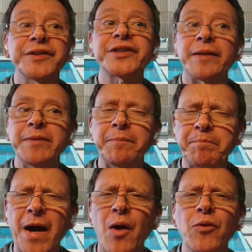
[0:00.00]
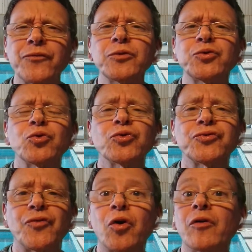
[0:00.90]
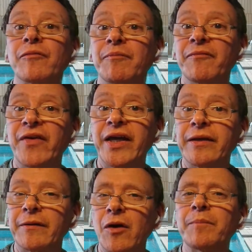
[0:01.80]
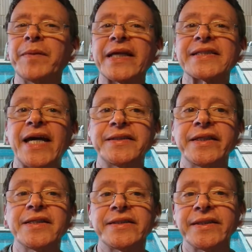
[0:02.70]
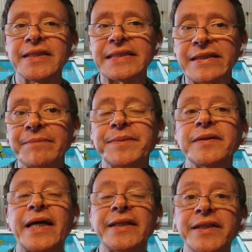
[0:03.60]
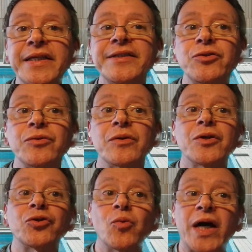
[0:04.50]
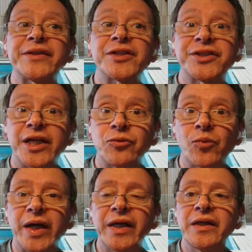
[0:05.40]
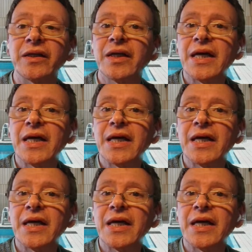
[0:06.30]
This can be a powerful tool for conveying complex ideas in a simple and easy to understand way,